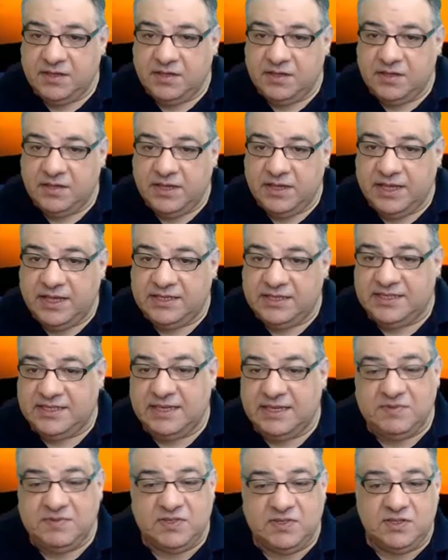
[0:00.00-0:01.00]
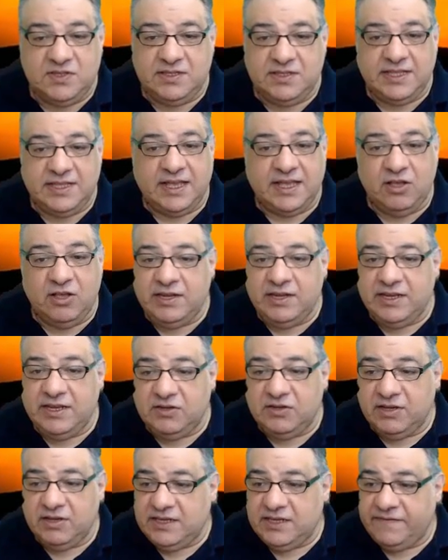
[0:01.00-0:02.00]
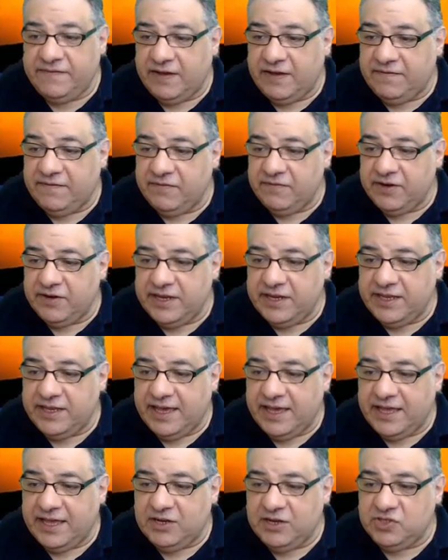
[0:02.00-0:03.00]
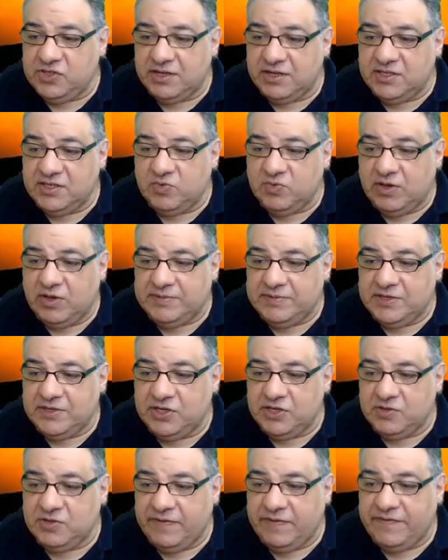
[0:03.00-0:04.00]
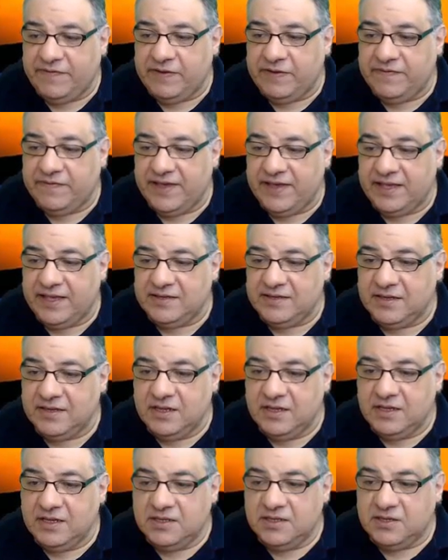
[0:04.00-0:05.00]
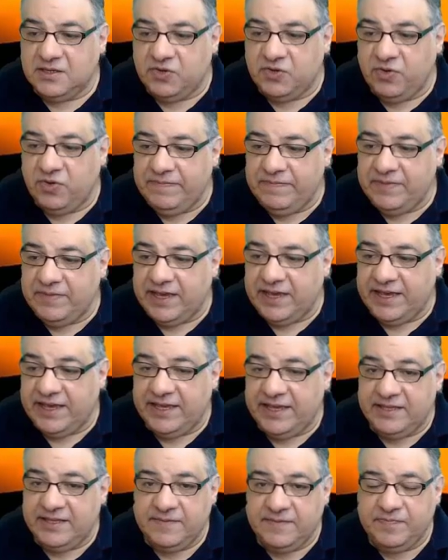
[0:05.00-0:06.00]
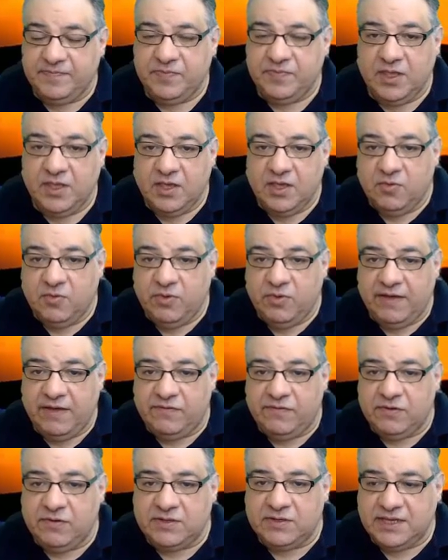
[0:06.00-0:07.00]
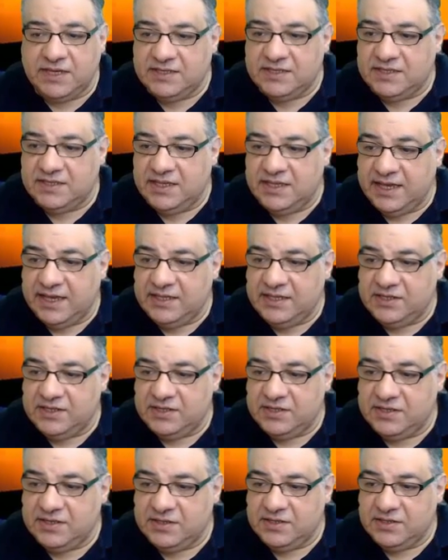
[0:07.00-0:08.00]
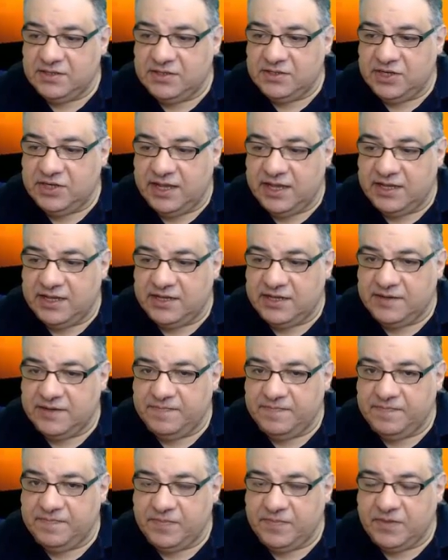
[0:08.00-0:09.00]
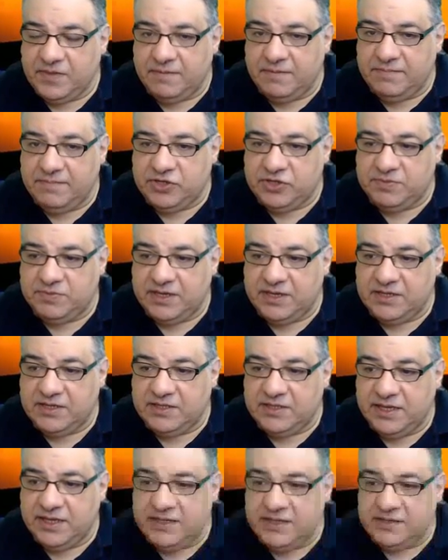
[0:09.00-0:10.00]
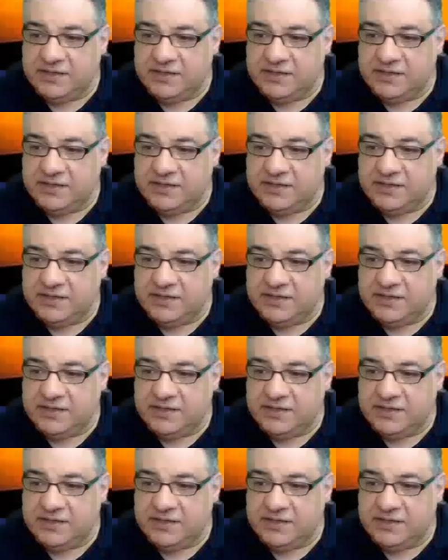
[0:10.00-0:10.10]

It seems that earlier knight d five really energized the white position with full effect. So queen b eight, we have rook takes d eight, check, bishop takes d eight.